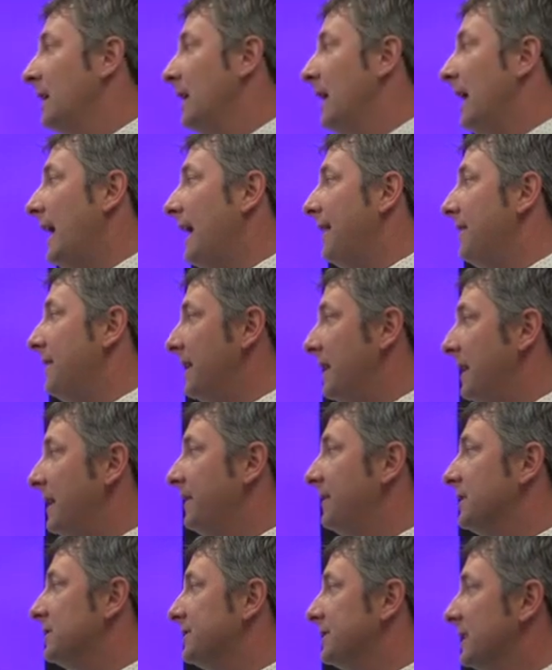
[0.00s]
And
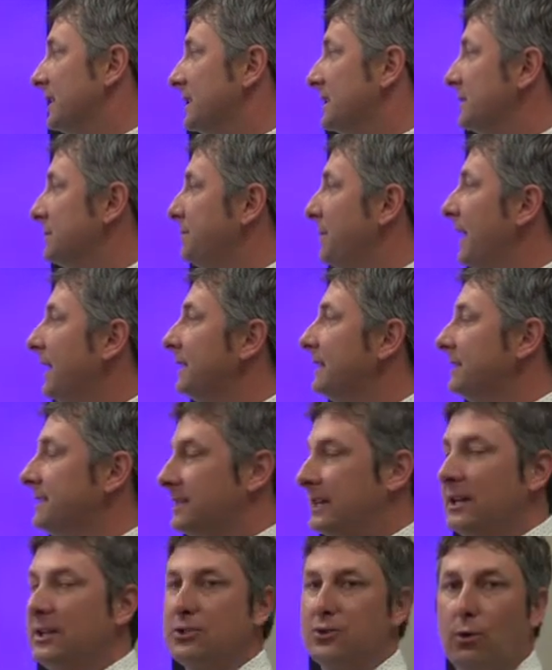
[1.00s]
then there's an expected
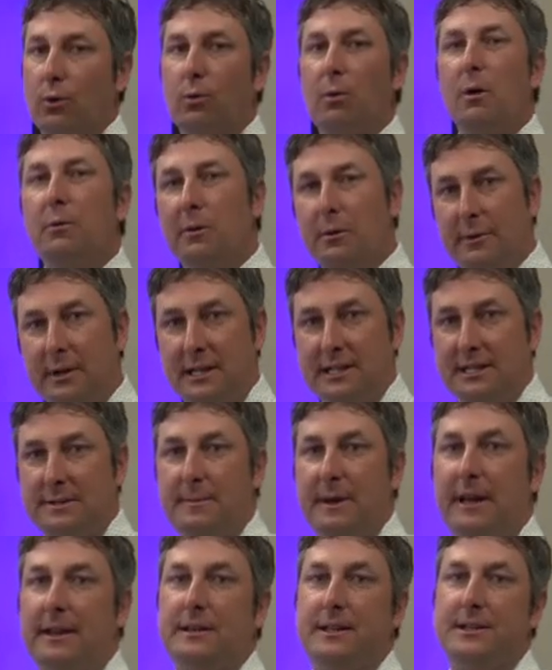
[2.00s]
scale score, what we would
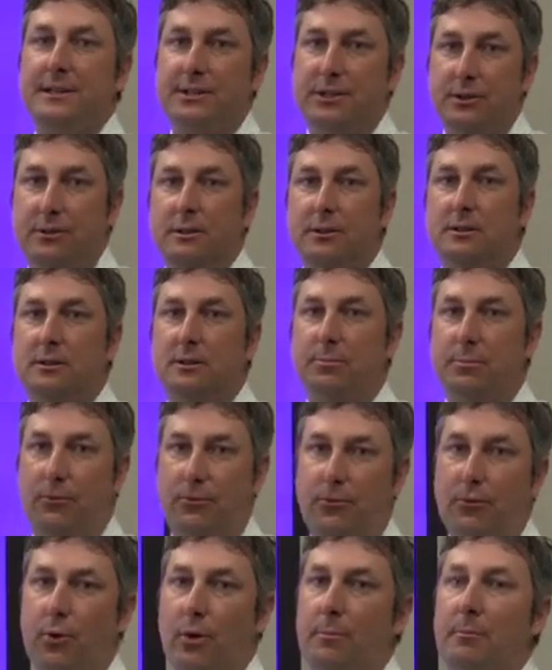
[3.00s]
expect this student to
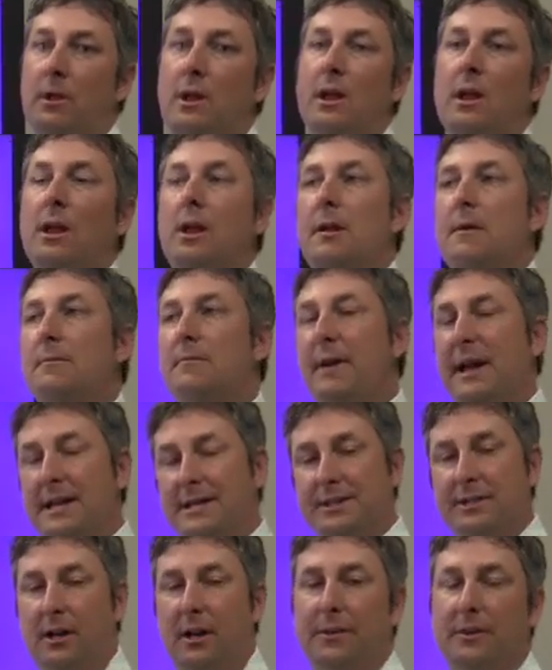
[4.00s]
perform
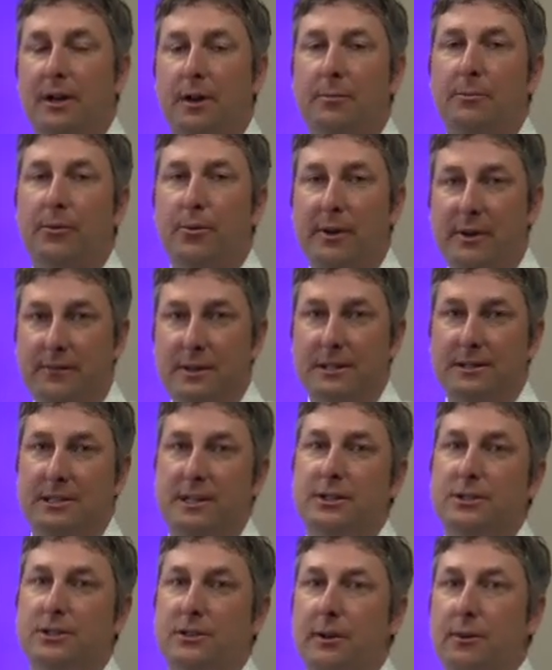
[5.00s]
based on their previous
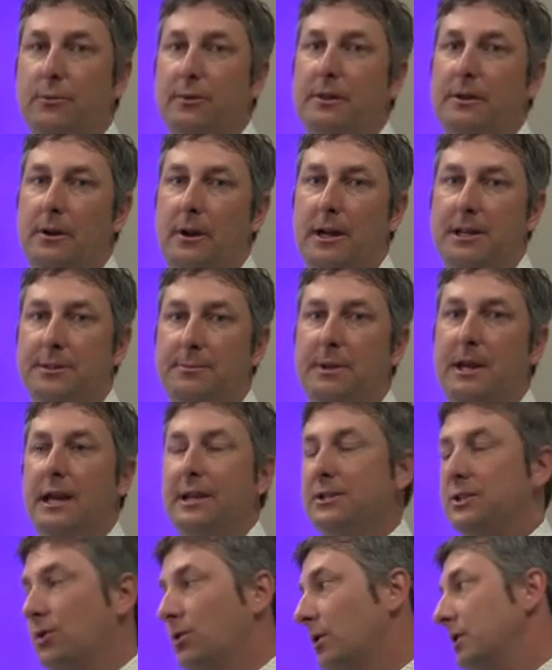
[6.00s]
history with their
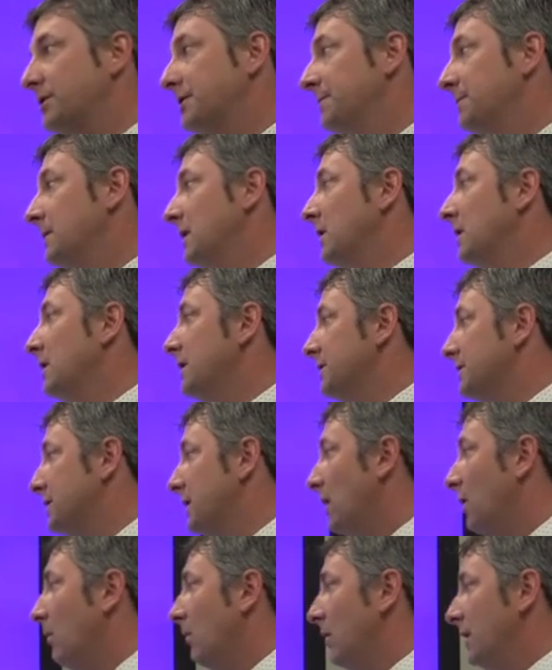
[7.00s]
SBA scores.
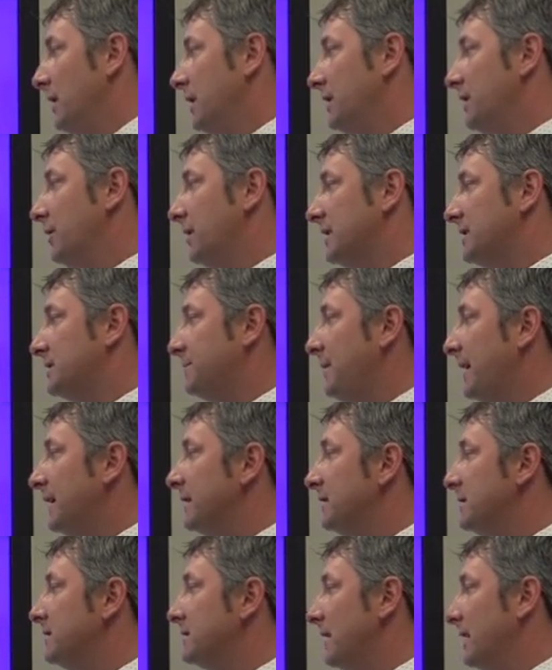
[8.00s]
So your
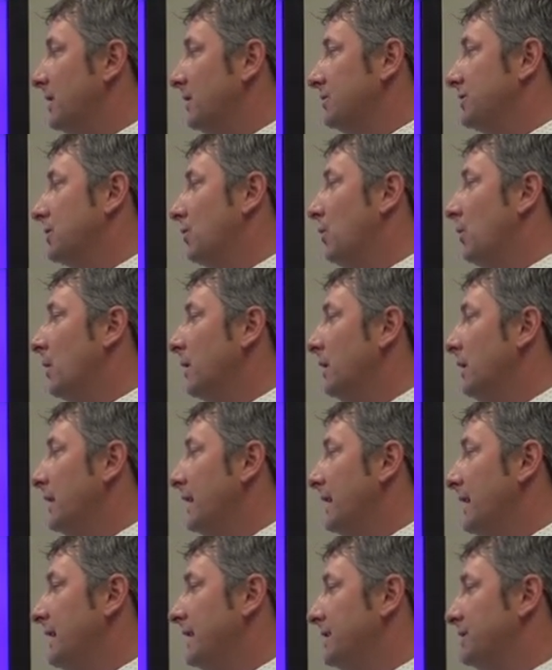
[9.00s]
expected scale score
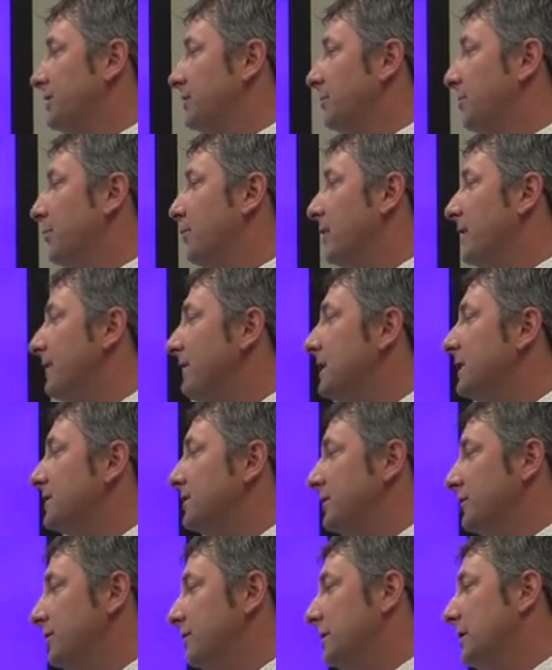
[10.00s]
is your previous
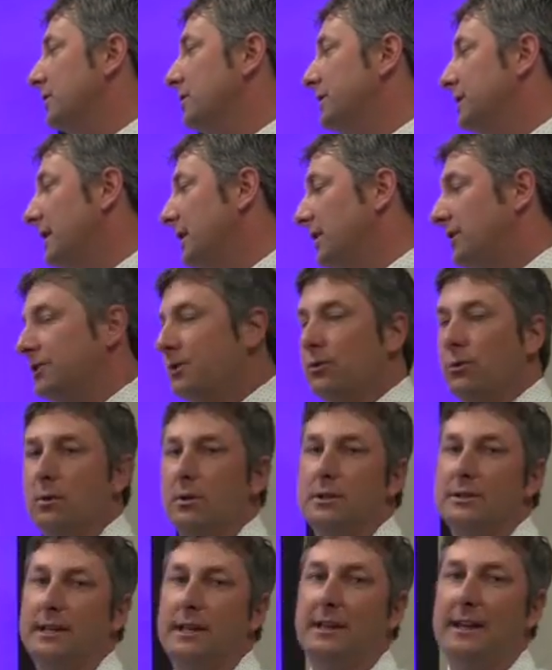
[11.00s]
2-year scale
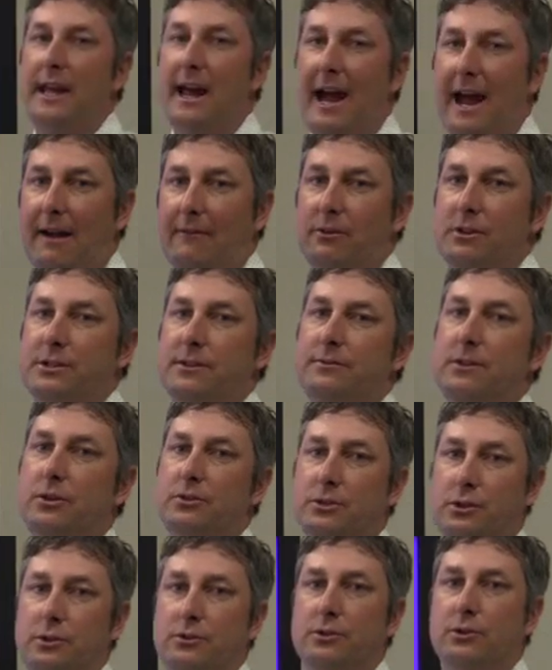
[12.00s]
scores and the average of
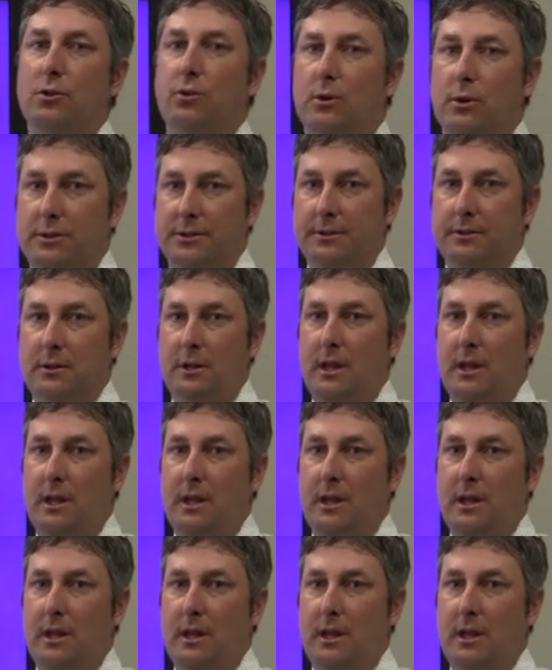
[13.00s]
those 2 scores.